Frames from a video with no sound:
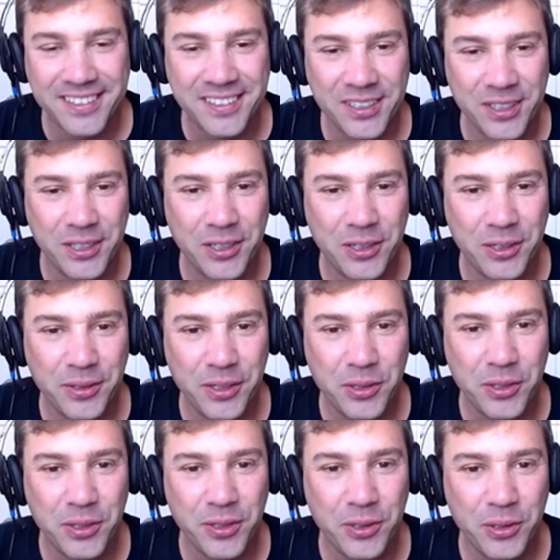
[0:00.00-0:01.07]
So
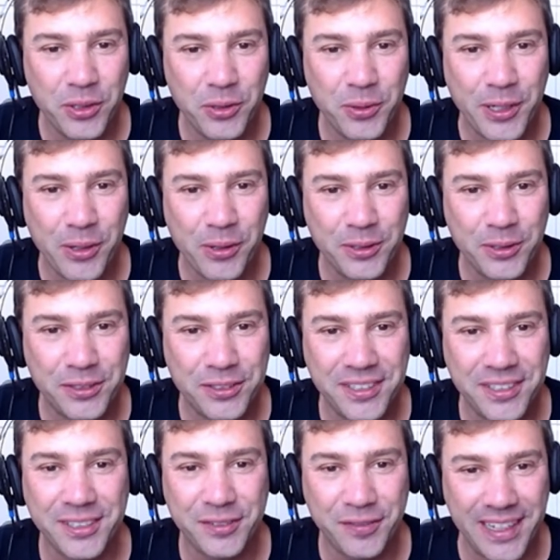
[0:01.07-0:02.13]
you could you would go to
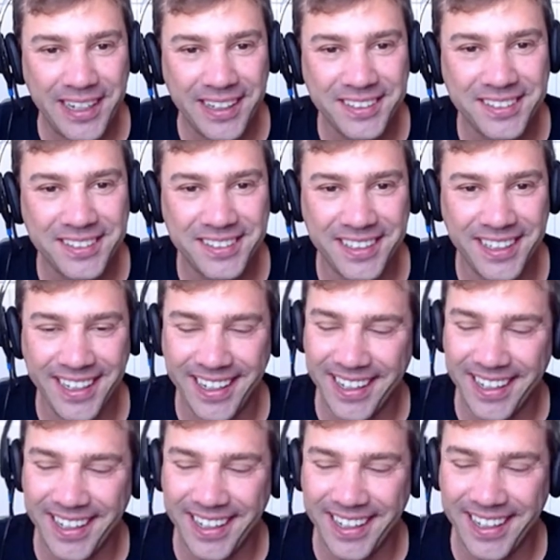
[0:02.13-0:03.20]
Six Flags
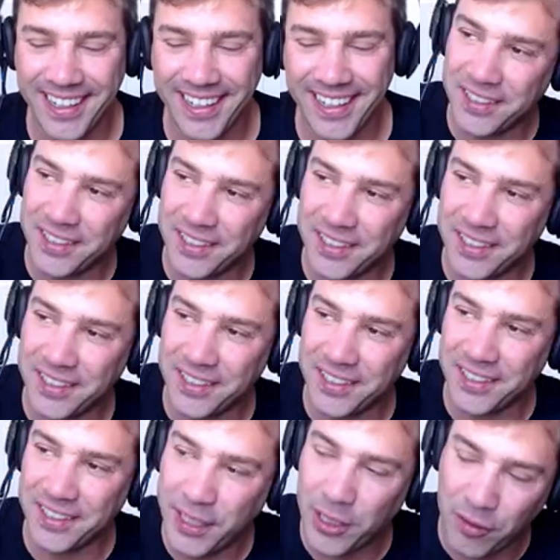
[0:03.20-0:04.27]
and you
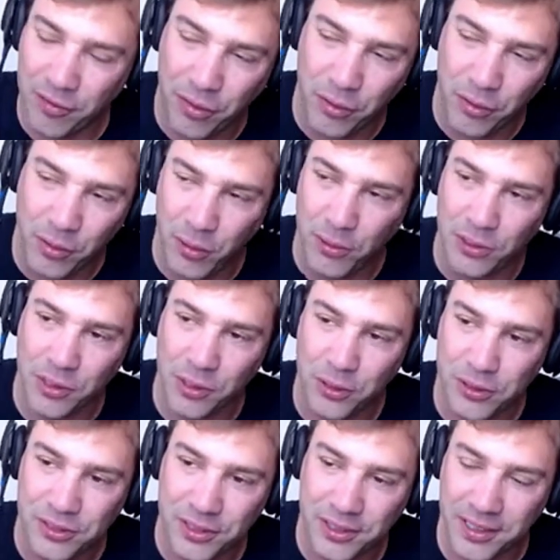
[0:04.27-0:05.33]
would get off the roller
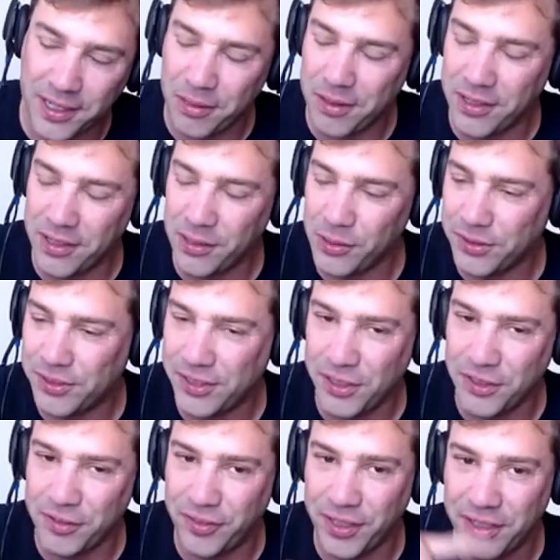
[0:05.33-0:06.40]
coaster, and then you'd see
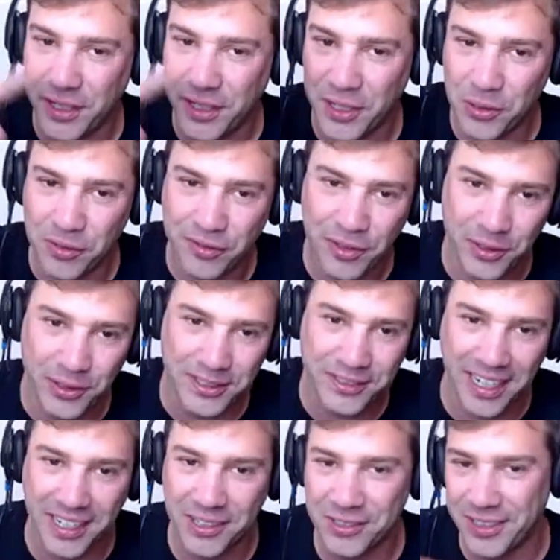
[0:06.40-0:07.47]
a video of your
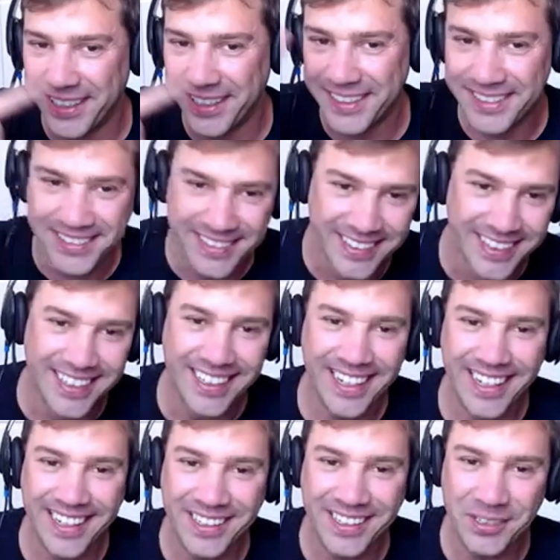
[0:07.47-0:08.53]
entire ride,
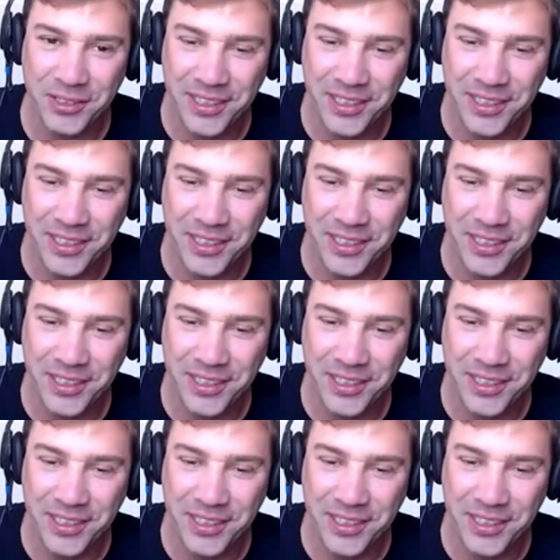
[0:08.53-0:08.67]
and